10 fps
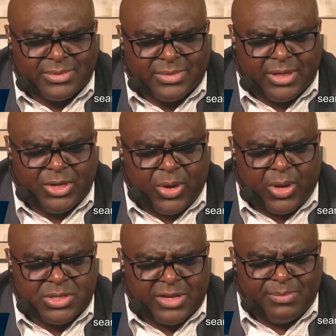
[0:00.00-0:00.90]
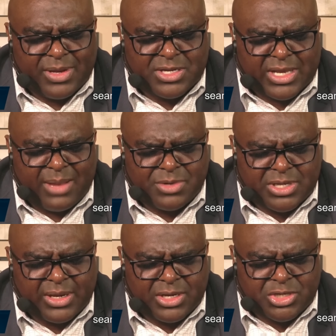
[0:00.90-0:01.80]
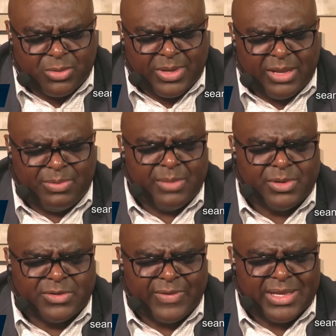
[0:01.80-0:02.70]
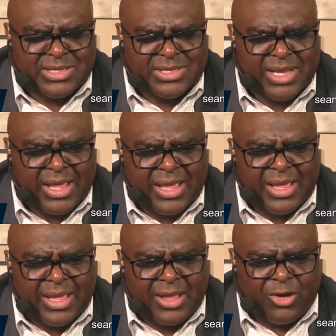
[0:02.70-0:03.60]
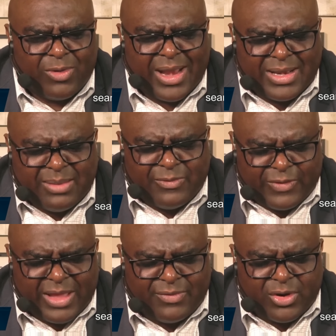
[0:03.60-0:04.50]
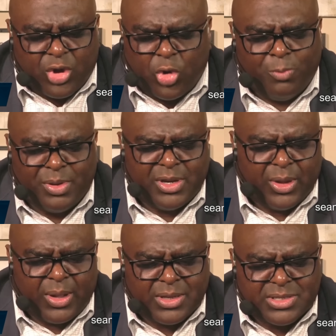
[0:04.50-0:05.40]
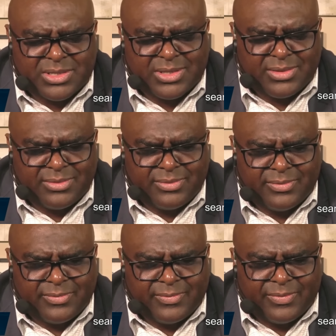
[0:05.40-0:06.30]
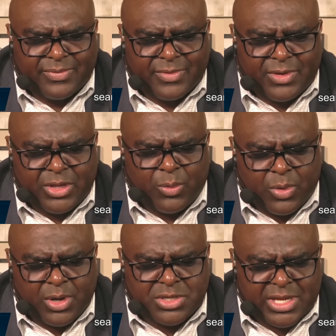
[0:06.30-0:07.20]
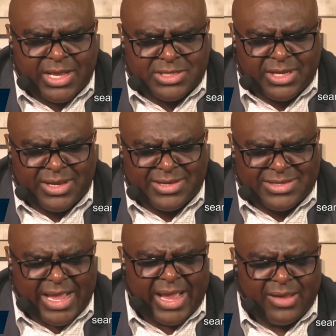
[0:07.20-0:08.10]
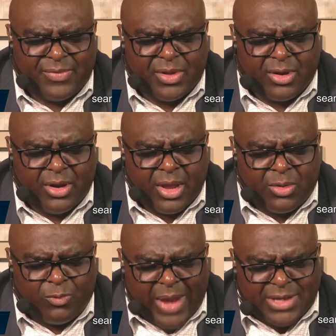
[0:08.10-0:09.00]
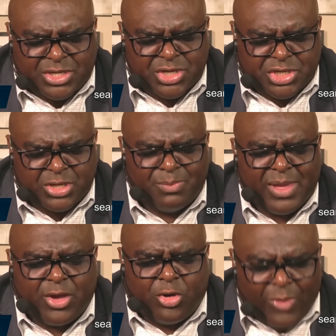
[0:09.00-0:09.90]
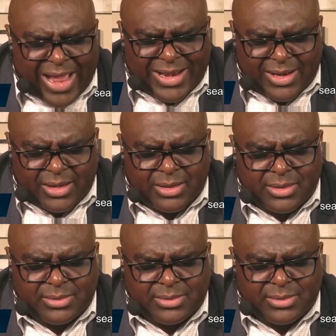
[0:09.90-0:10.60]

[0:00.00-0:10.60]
The doors have been slammed shut in so many people's faces. Grant them favor and open doors. Your word says the desire of the righteous shall be granted.